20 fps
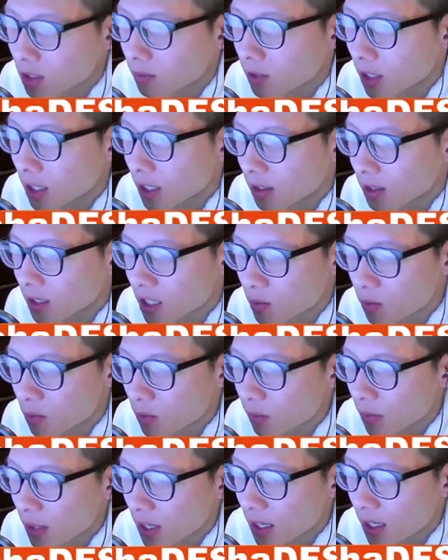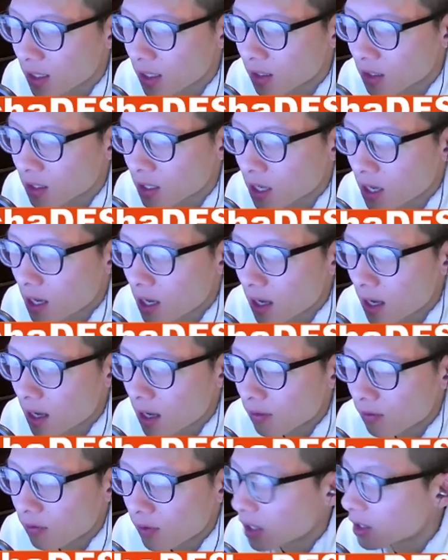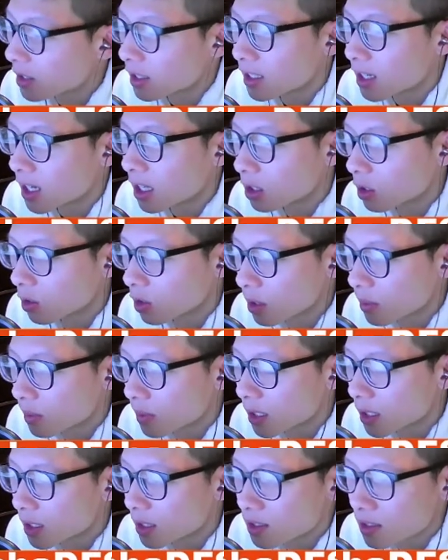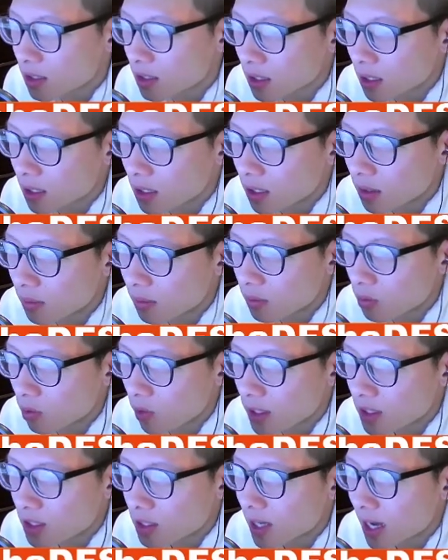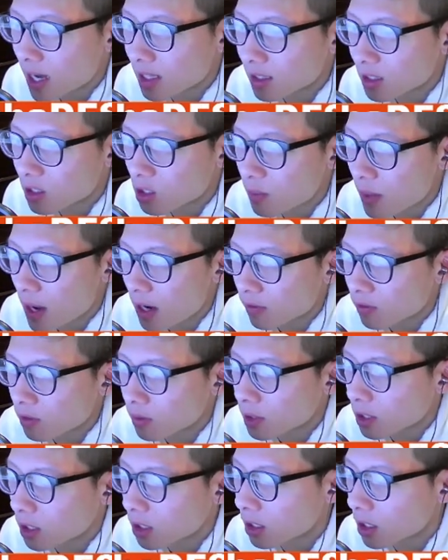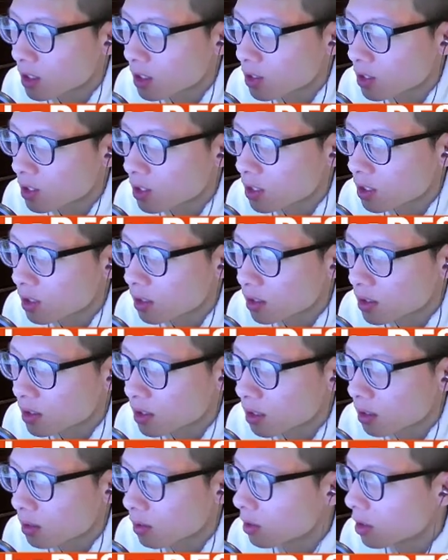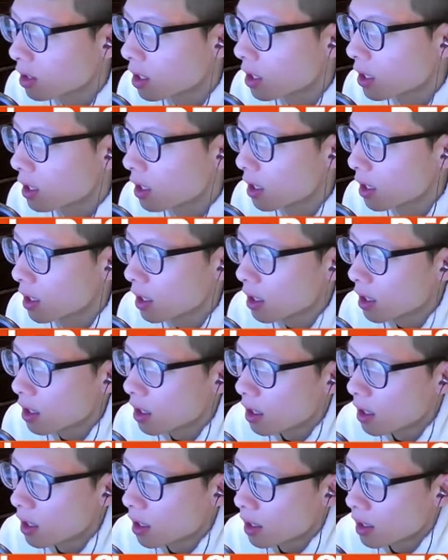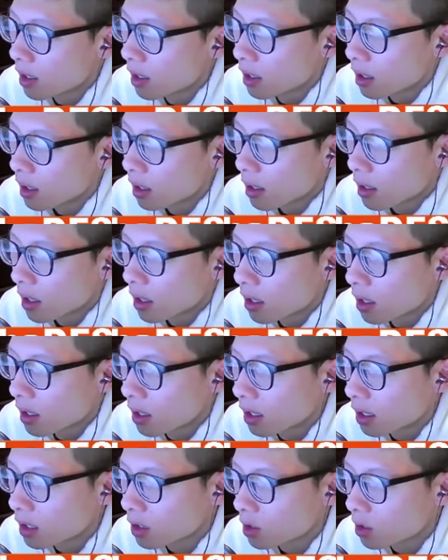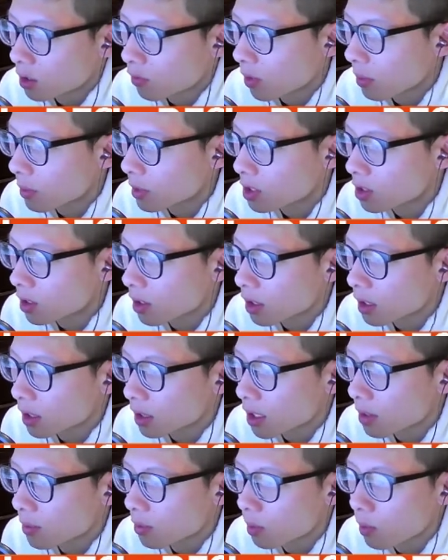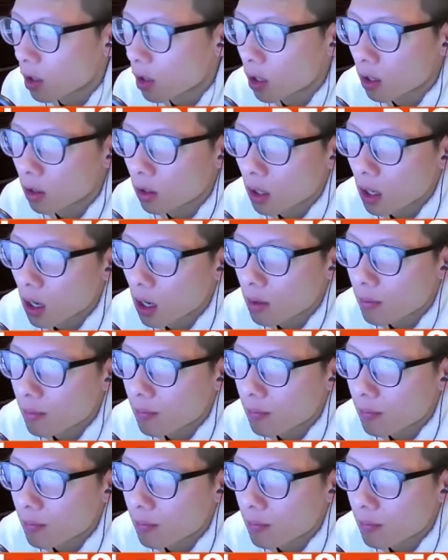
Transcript: Like Desmond Bane finally got 30 minutes. Grayson Allen is back from a concussion, so... not sure if I'm going to target them tomorrow.